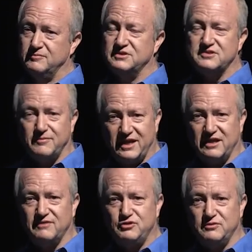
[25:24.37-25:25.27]
But somebody
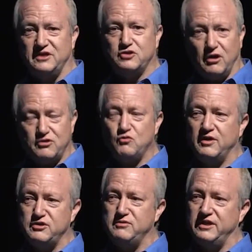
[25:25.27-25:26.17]
loved you and they taught you
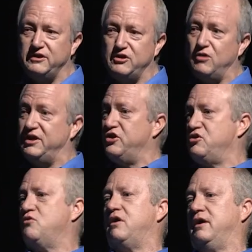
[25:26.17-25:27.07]
what you needed to know. And here
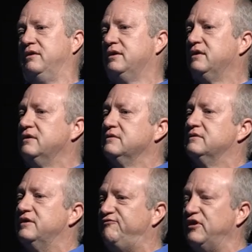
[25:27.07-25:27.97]
you are,
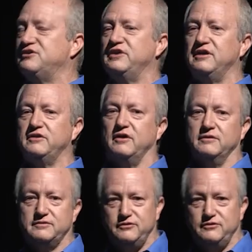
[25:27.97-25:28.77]
a functioning adult.